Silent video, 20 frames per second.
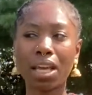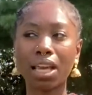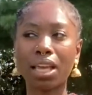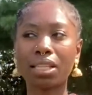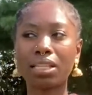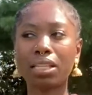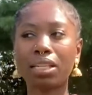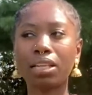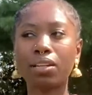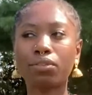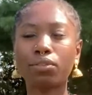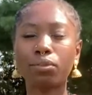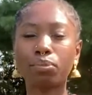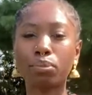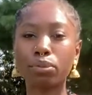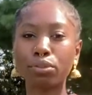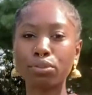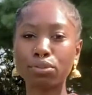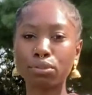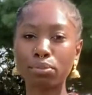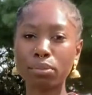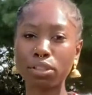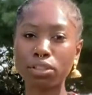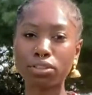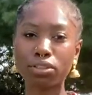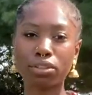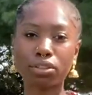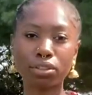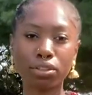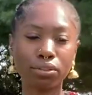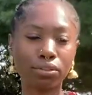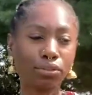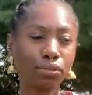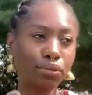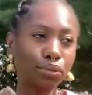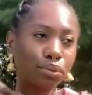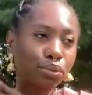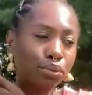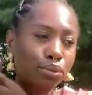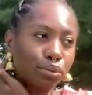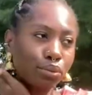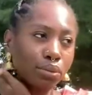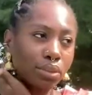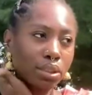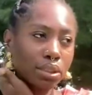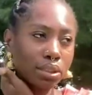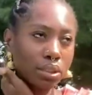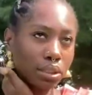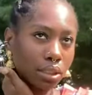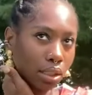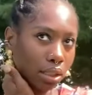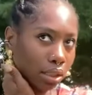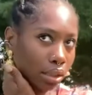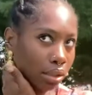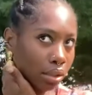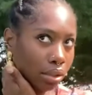And then if you put too much in your food, it's like,